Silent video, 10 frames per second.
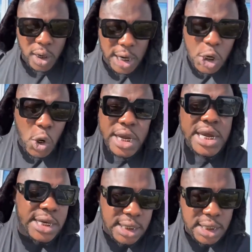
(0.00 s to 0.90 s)
You don't
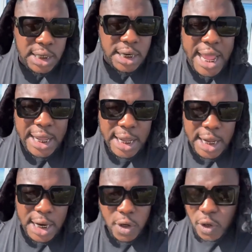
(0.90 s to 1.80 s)
need, like,
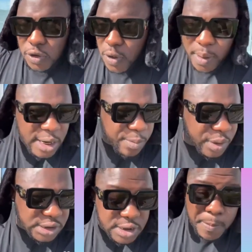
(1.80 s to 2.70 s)
don't talk about the
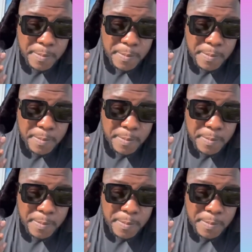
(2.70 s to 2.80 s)
person.